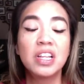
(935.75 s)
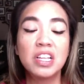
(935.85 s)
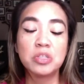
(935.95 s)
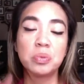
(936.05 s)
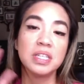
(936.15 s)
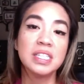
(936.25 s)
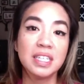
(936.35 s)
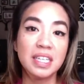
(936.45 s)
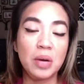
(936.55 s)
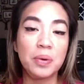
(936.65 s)
it's
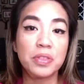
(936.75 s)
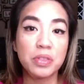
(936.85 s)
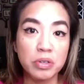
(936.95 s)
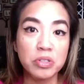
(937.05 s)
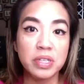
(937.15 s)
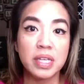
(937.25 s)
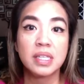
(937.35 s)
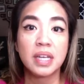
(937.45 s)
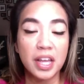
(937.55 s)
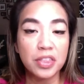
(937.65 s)
releasing now on Thursdays
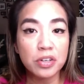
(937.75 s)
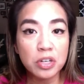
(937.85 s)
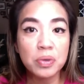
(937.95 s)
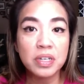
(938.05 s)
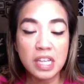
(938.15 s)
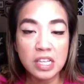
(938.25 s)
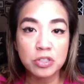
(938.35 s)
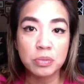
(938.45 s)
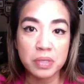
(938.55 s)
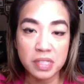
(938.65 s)
at 8:31
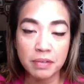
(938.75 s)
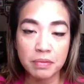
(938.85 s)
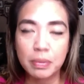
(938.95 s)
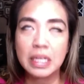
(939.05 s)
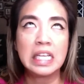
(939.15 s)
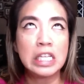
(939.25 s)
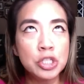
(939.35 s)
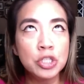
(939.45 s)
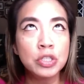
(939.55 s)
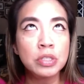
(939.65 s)

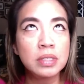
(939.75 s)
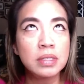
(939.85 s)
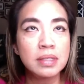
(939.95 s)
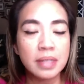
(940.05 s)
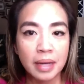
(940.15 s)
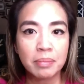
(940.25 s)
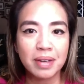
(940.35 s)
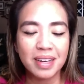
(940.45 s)
Eastern time.